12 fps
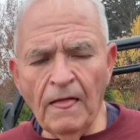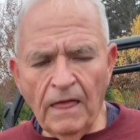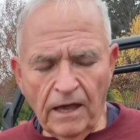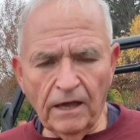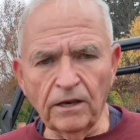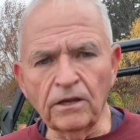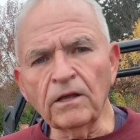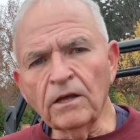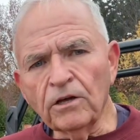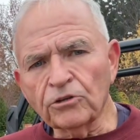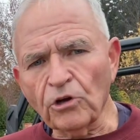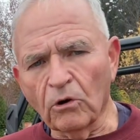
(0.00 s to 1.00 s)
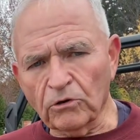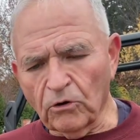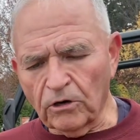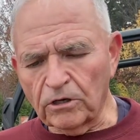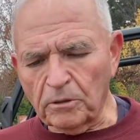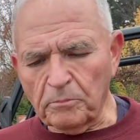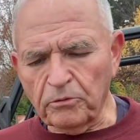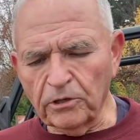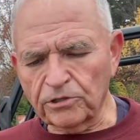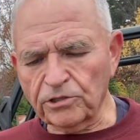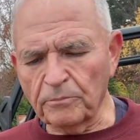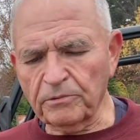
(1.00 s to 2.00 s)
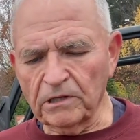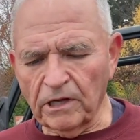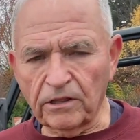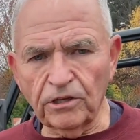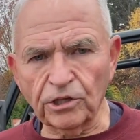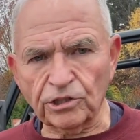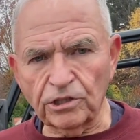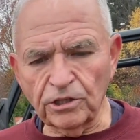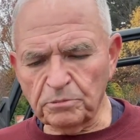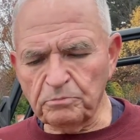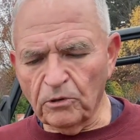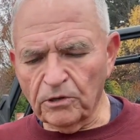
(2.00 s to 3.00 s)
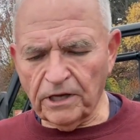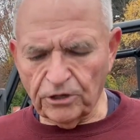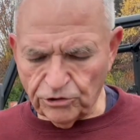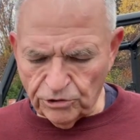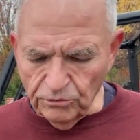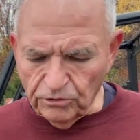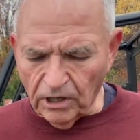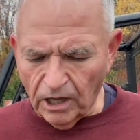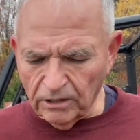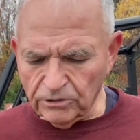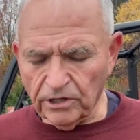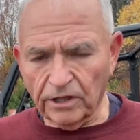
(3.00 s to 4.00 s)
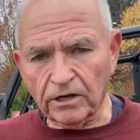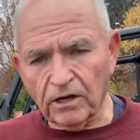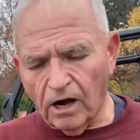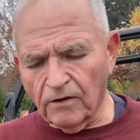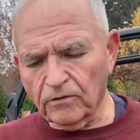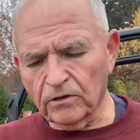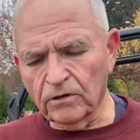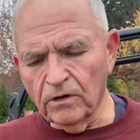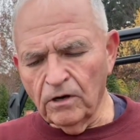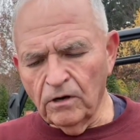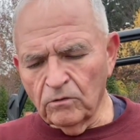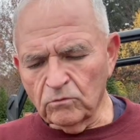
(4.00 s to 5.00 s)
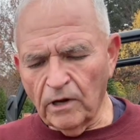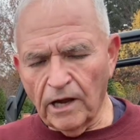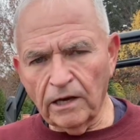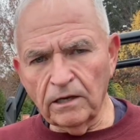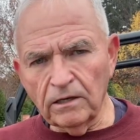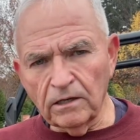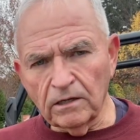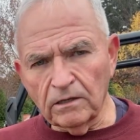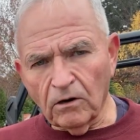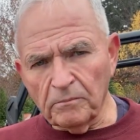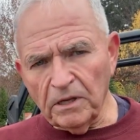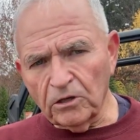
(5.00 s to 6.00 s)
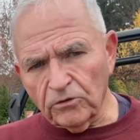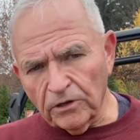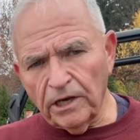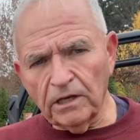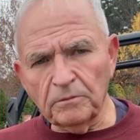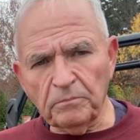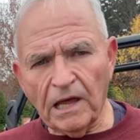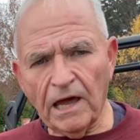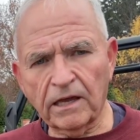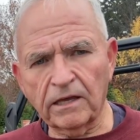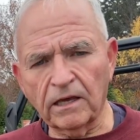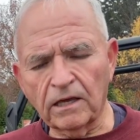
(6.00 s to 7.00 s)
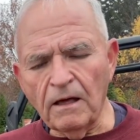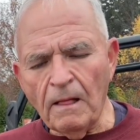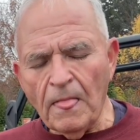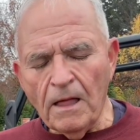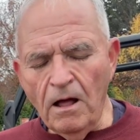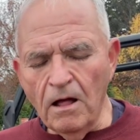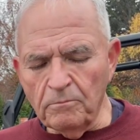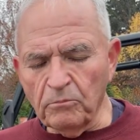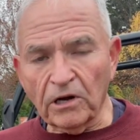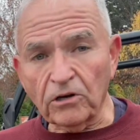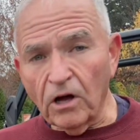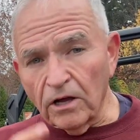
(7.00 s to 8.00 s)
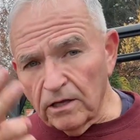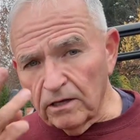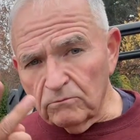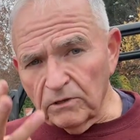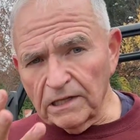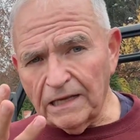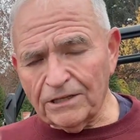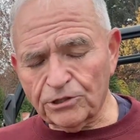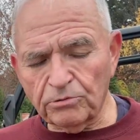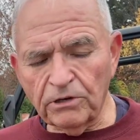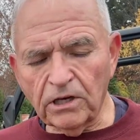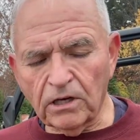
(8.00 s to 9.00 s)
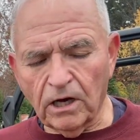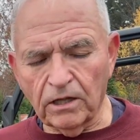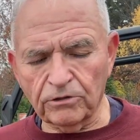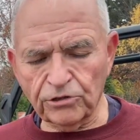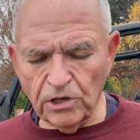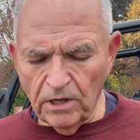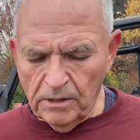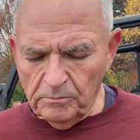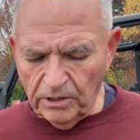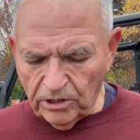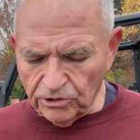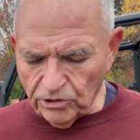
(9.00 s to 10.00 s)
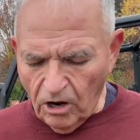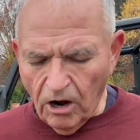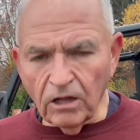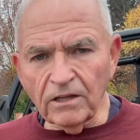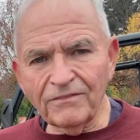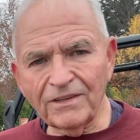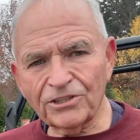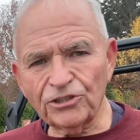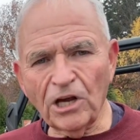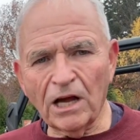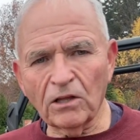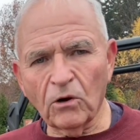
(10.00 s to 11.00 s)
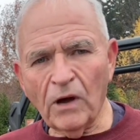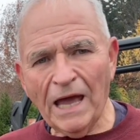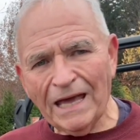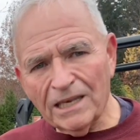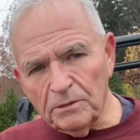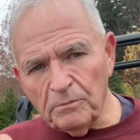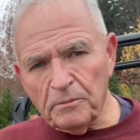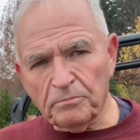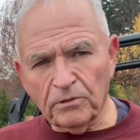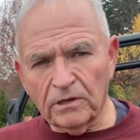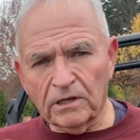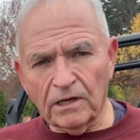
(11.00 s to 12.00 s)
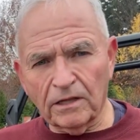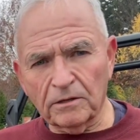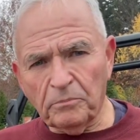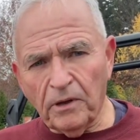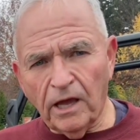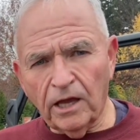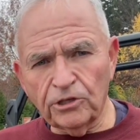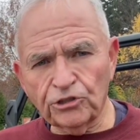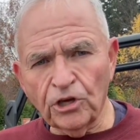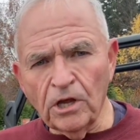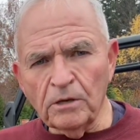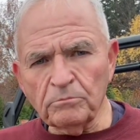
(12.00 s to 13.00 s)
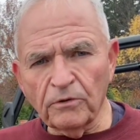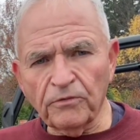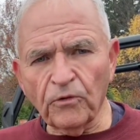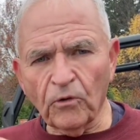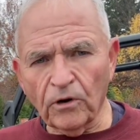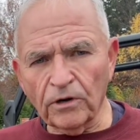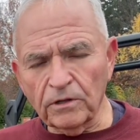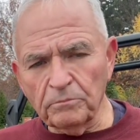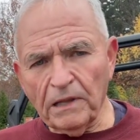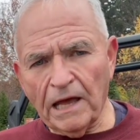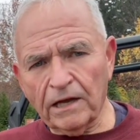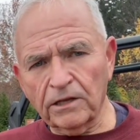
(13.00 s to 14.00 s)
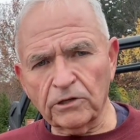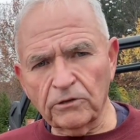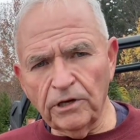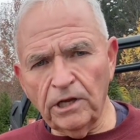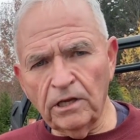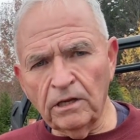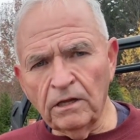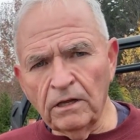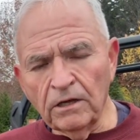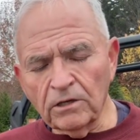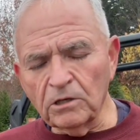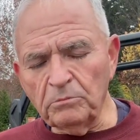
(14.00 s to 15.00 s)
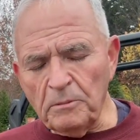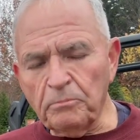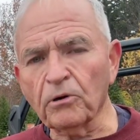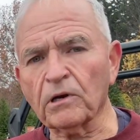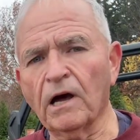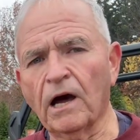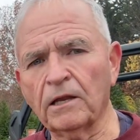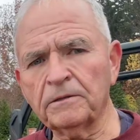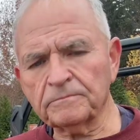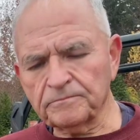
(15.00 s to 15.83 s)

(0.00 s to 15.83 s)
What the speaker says: And so in order to print something like this book has two colors on the cover, green and black ink, but it really has three colors because all of this yellow had to be printed on the page before the black and the green could be put on.